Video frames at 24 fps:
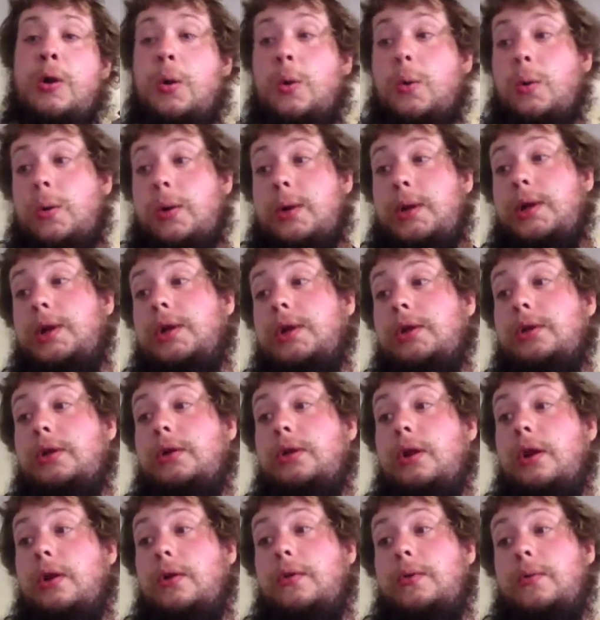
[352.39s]
Or you
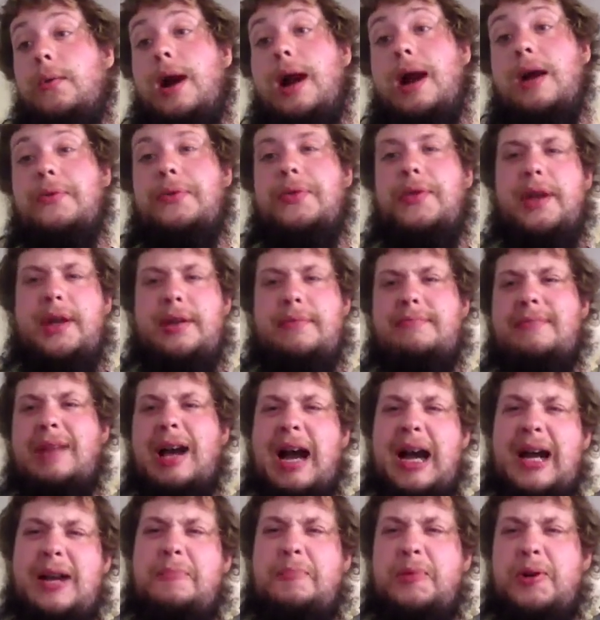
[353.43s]
can go the route that
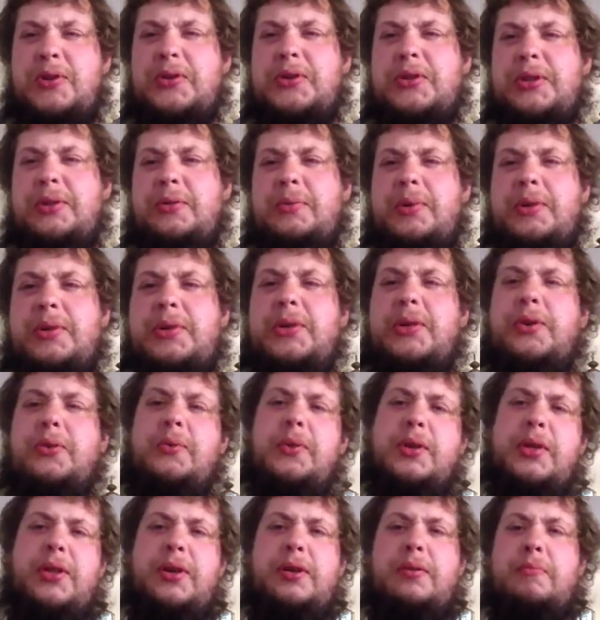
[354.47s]
I personally would do
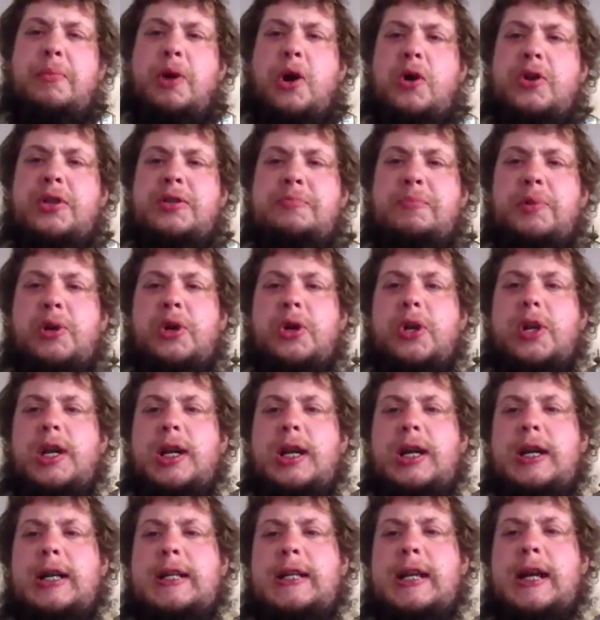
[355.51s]
with a Mossberg
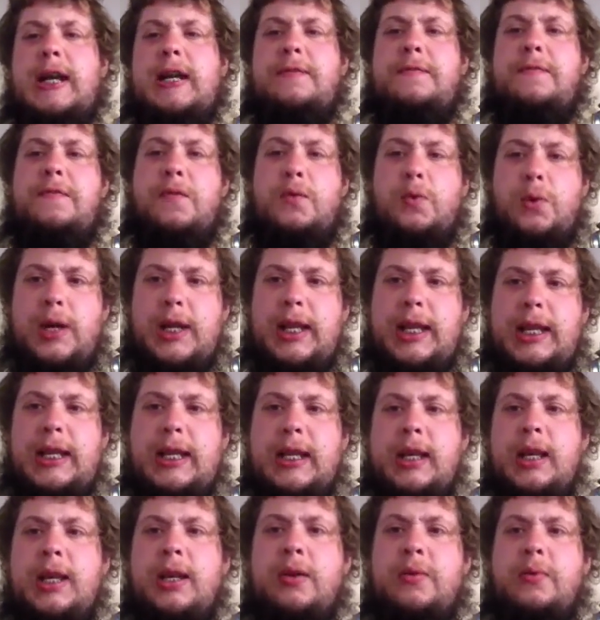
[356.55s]
940
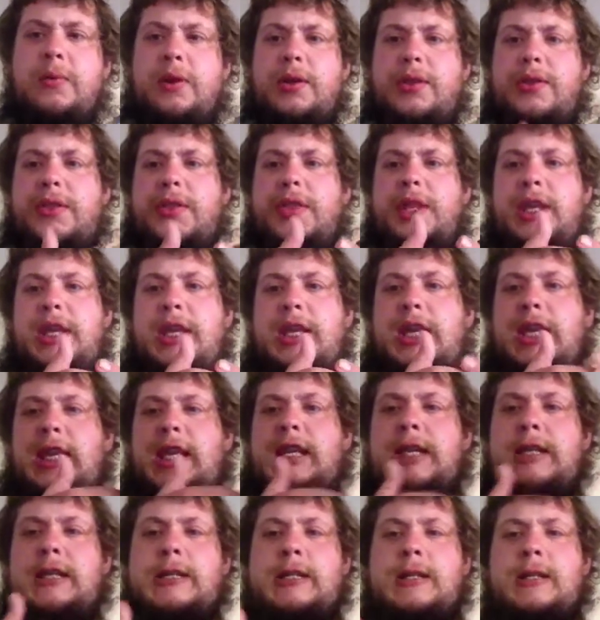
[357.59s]
with
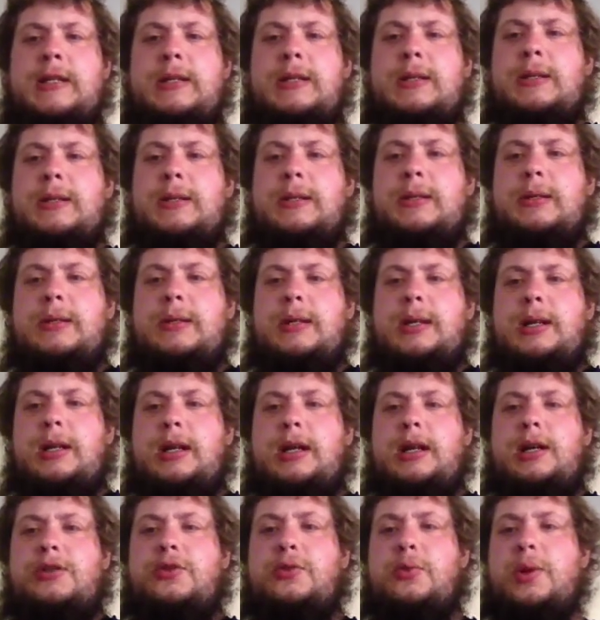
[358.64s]
the
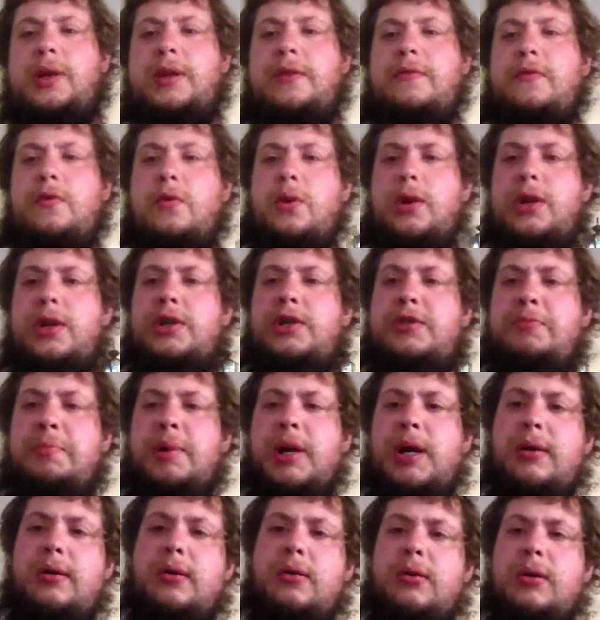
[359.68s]
24-inch
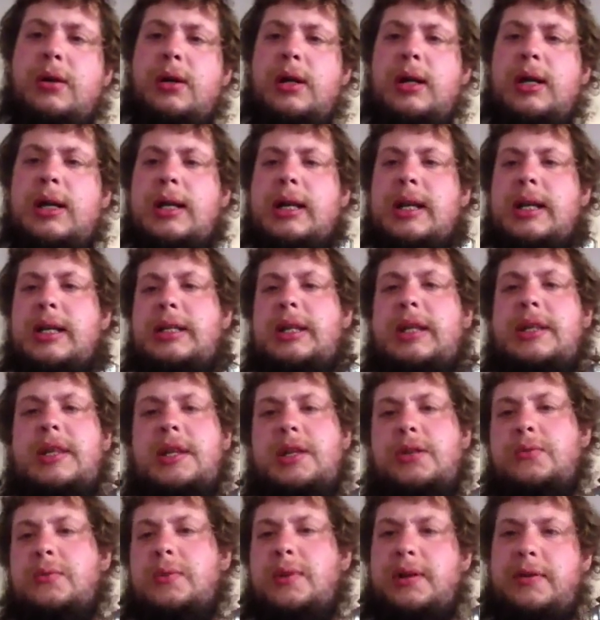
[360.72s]
barrel, because I
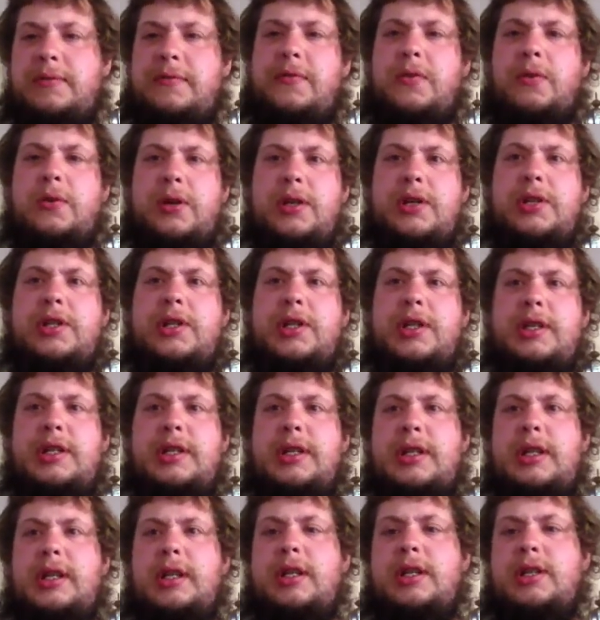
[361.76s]
think 24 inches
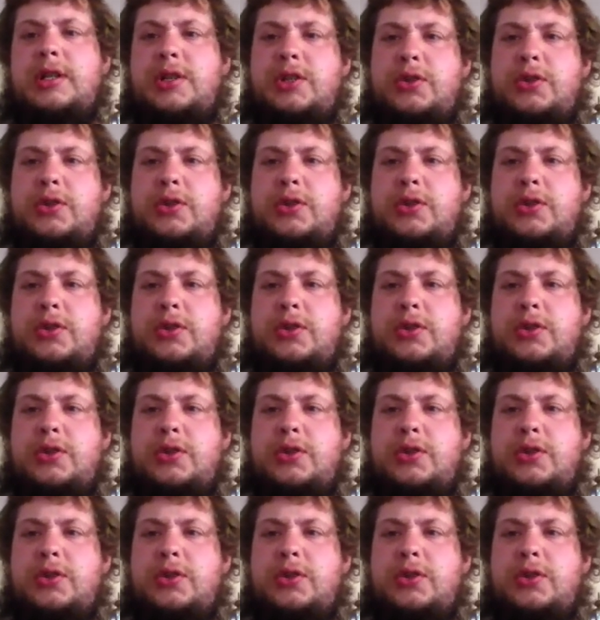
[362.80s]
is